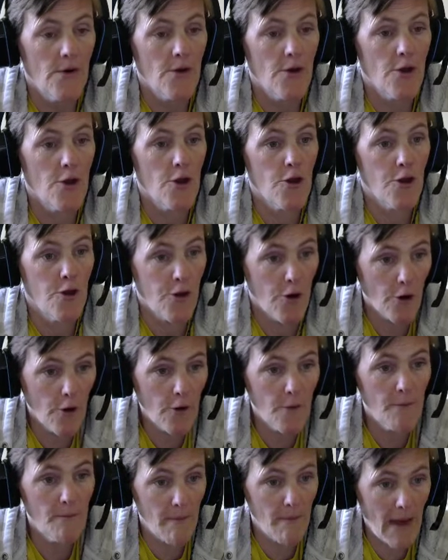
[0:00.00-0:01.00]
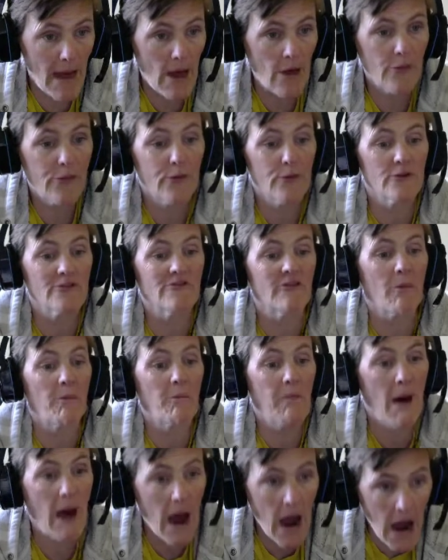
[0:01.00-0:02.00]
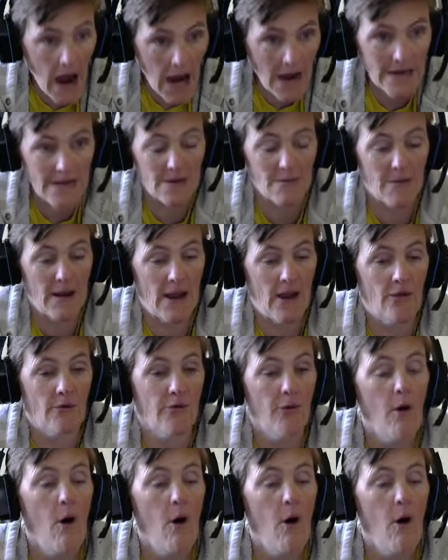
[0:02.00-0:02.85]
your mouth was a potty mouth.